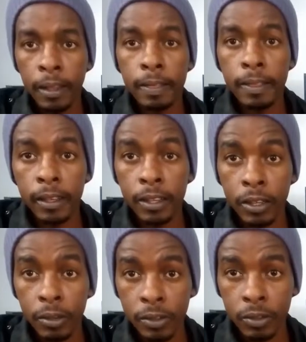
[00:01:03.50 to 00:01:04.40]
The key
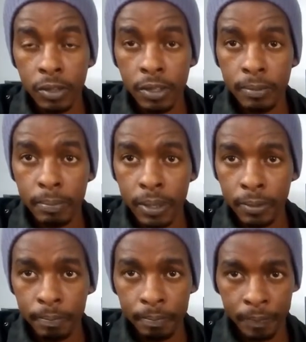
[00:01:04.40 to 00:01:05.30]
of the song is
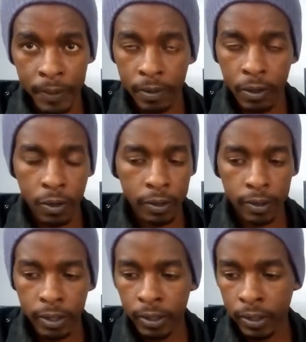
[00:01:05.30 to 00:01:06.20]
B, and the chords
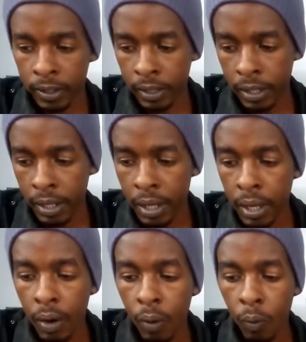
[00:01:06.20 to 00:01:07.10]
are
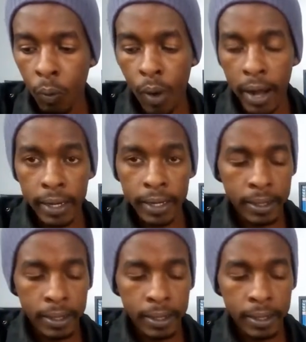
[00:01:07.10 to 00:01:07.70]
1,